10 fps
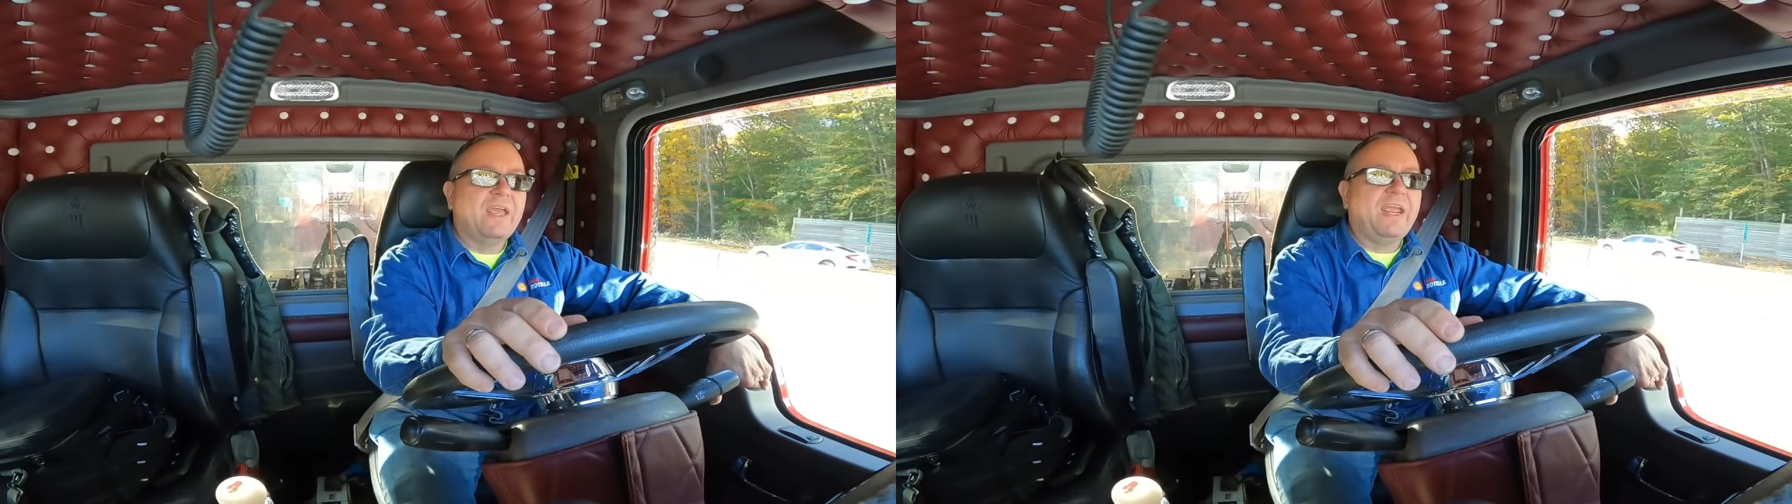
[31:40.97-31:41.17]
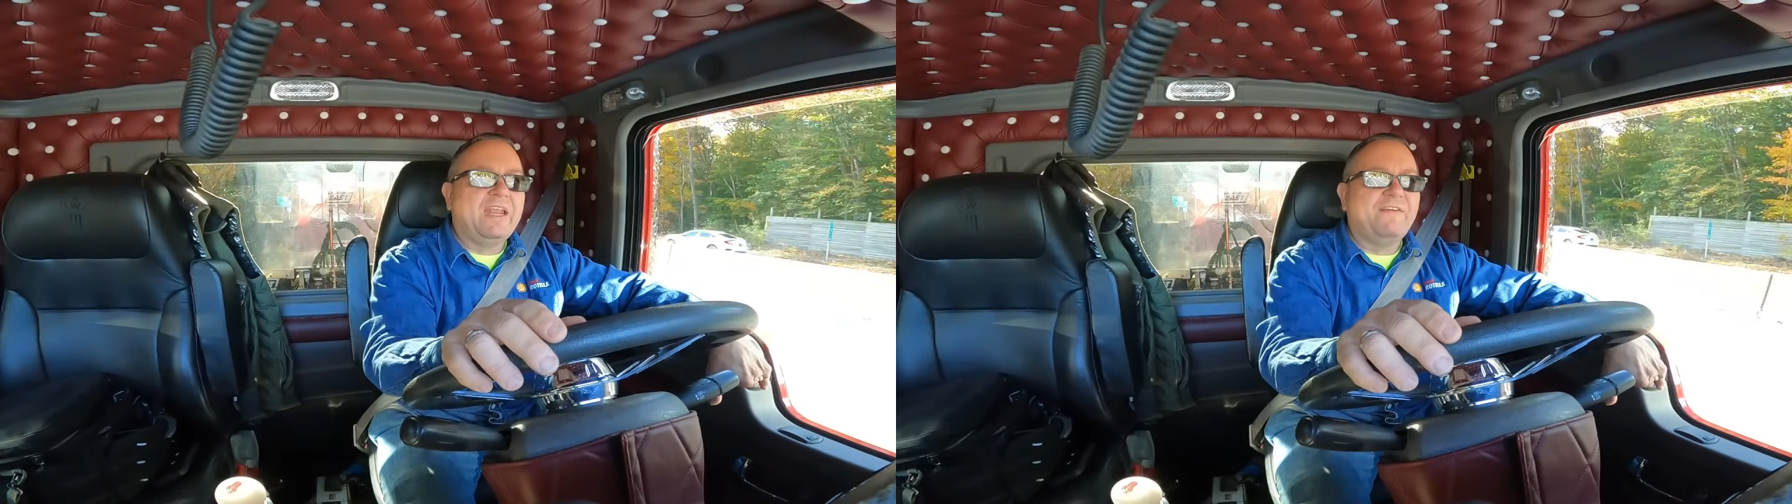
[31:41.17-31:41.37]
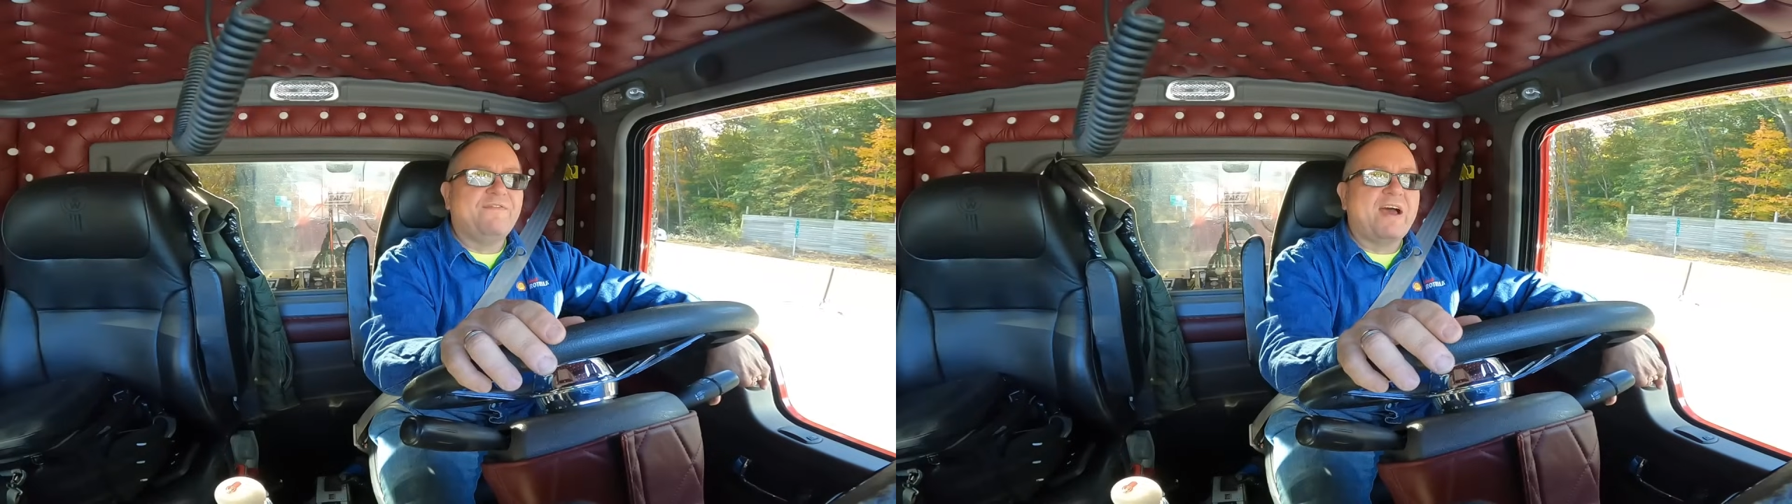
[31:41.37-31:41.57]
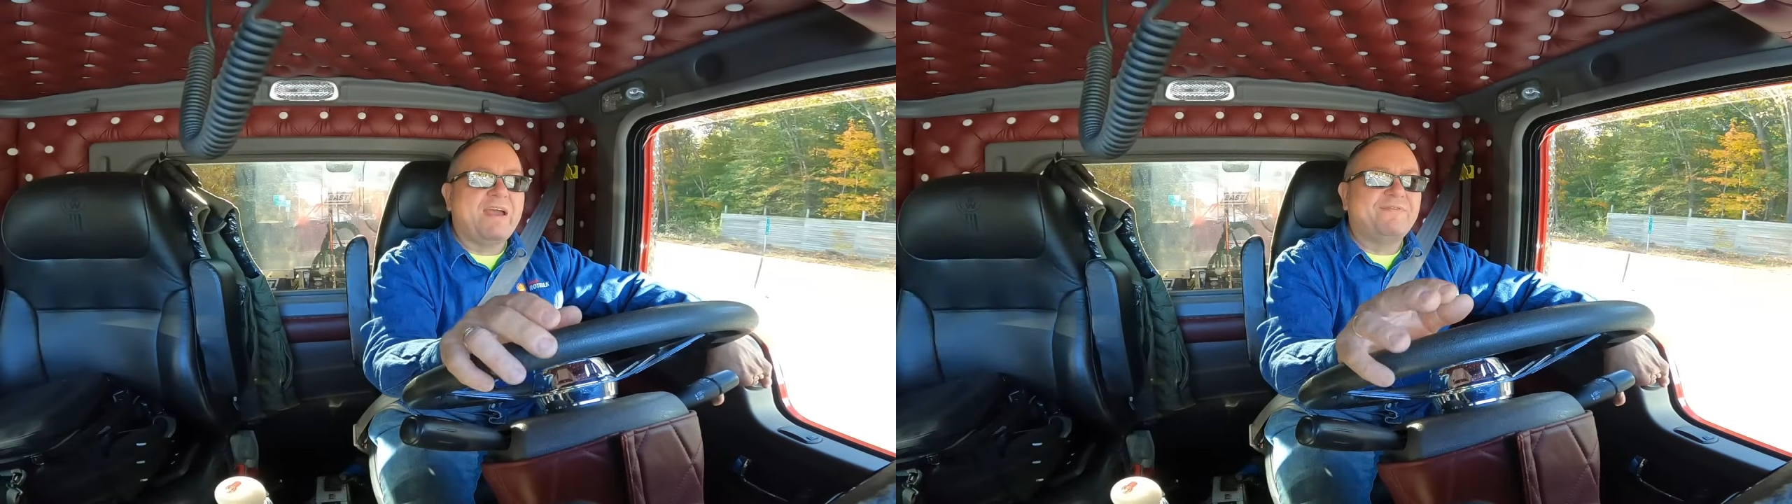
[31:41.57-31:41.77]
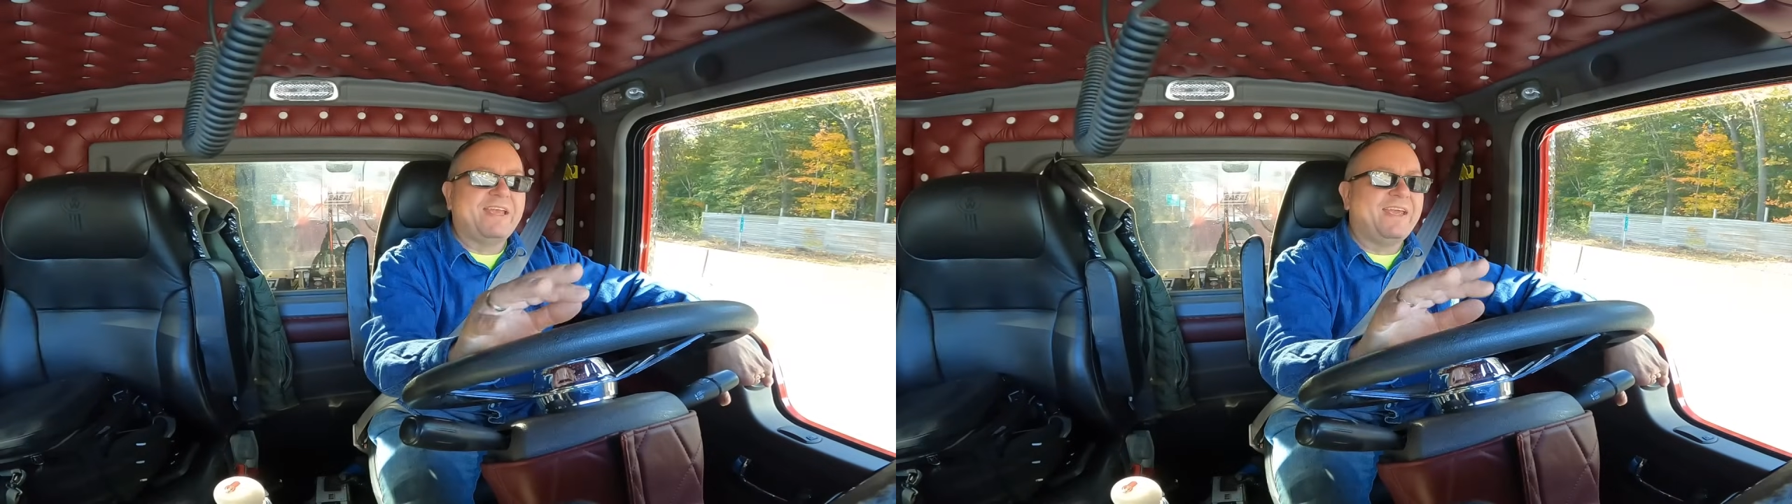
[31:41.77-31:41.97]

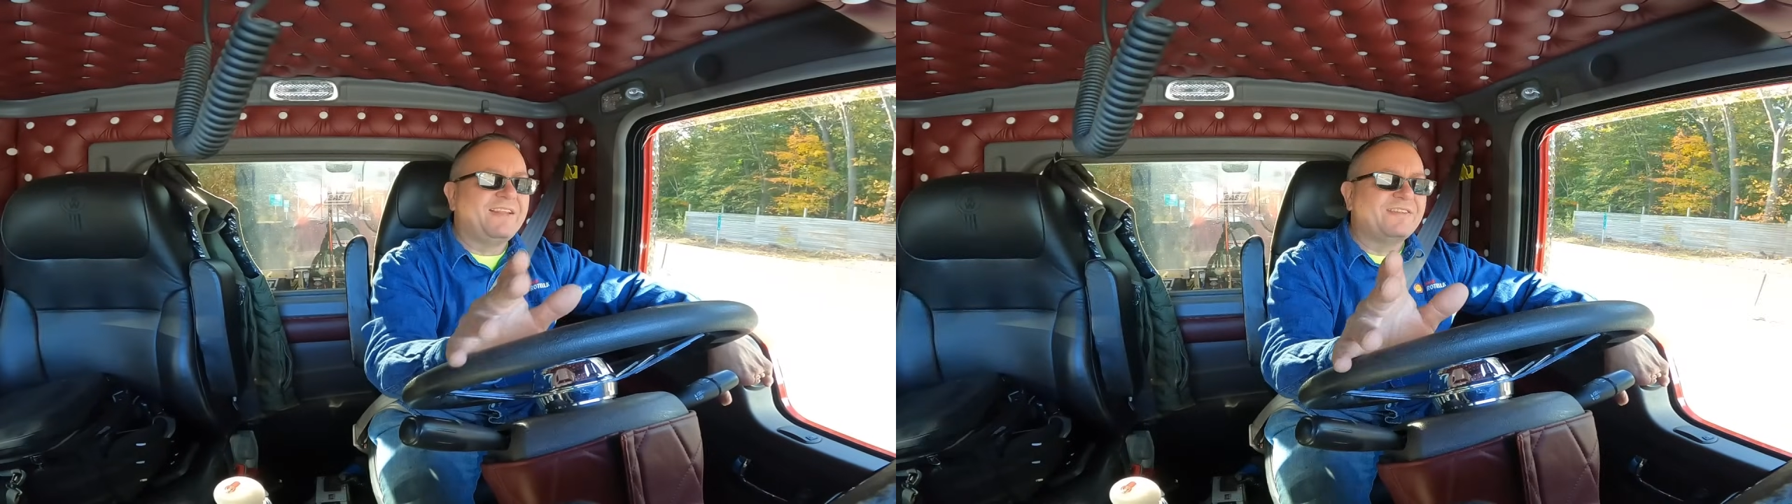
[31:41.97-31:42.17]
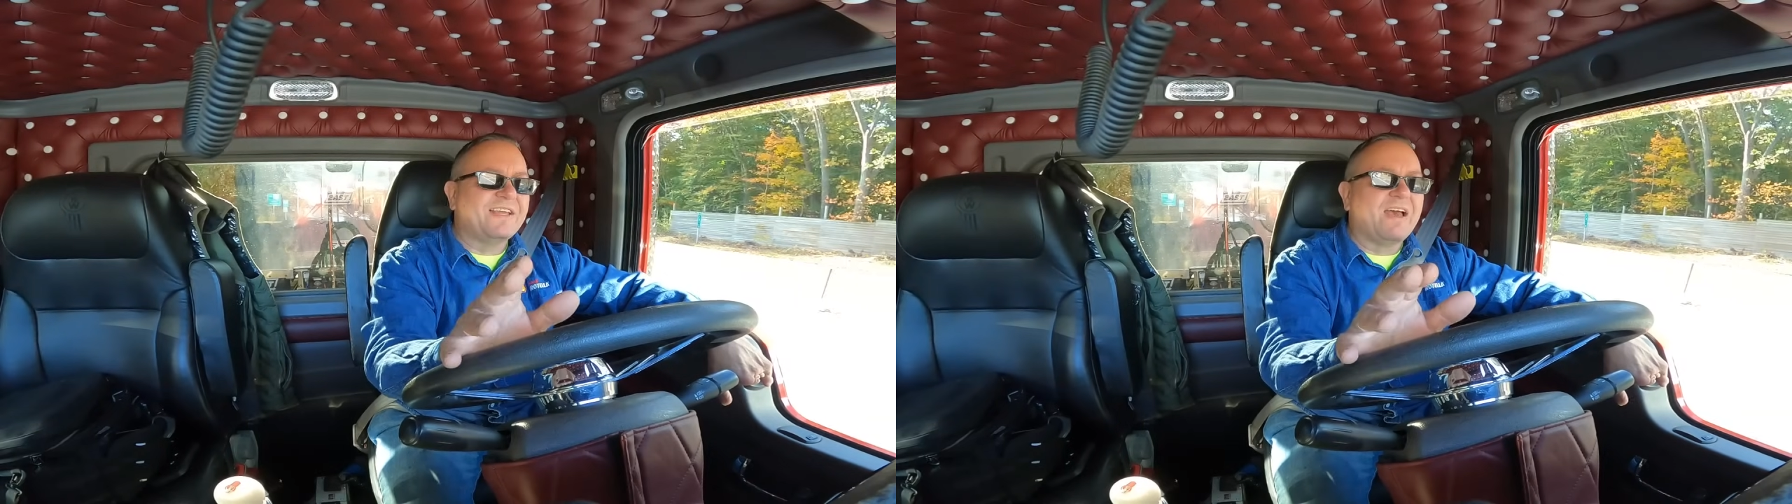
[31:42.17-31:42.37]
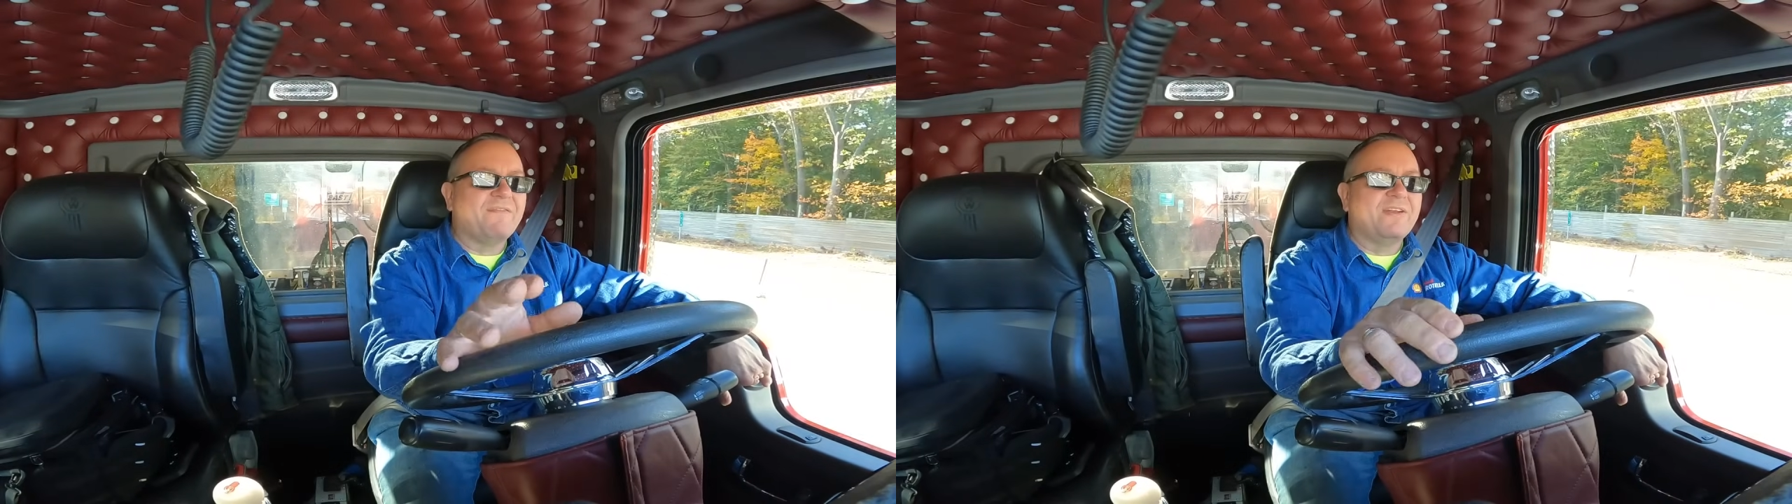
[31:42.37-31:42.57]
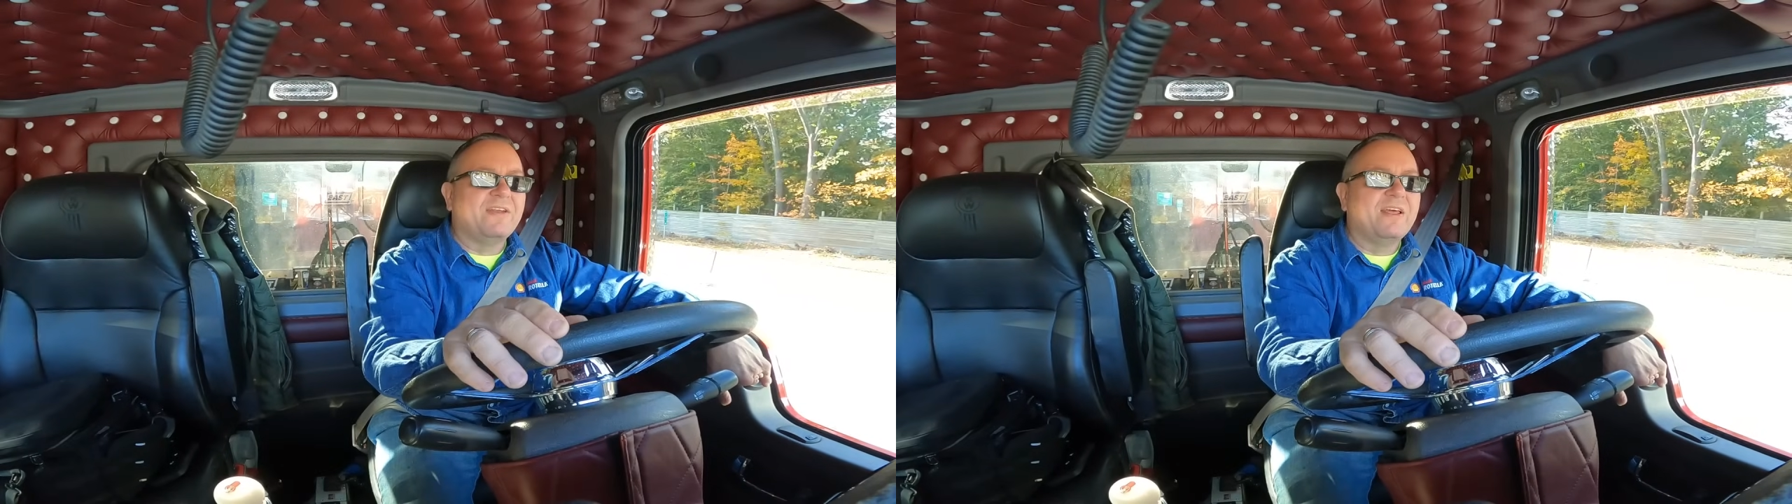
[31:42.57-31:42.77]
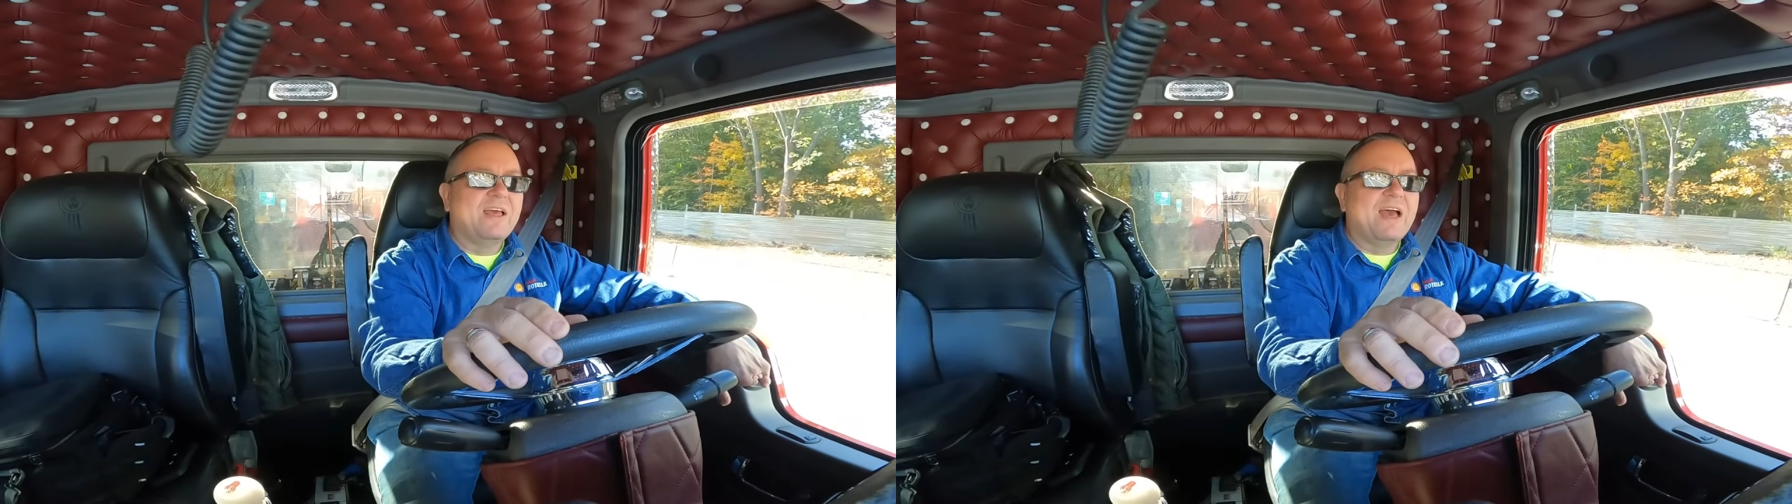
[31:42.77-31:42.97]
85 to 87.